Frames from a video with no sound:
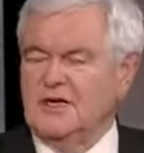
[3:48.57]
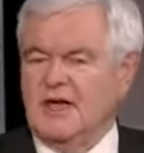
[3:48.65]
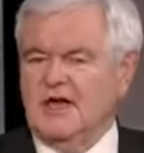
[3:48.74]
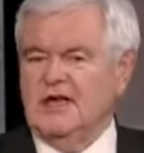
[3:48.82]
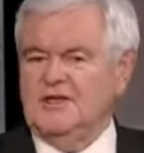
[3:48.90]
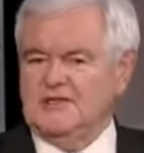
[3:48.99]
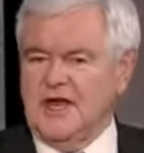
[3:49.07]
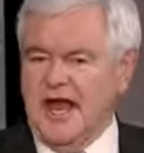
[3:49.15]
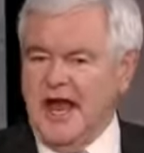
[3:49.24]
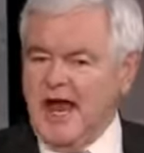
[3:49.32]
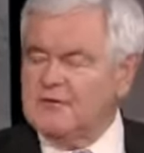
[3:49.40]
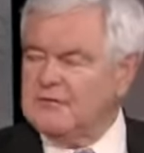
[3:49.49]
At least
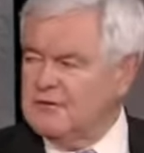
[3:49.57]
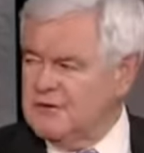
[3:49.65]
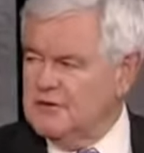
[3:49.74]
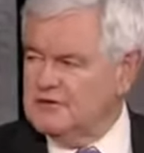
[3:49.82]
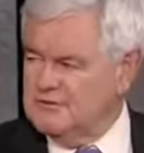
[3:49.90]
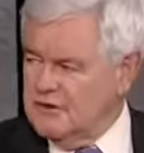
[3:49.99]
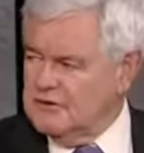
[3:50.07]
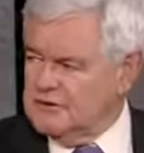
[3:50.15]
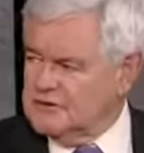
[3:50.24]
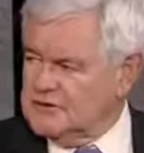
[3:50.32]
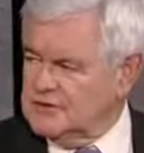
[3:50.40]
half of those voters,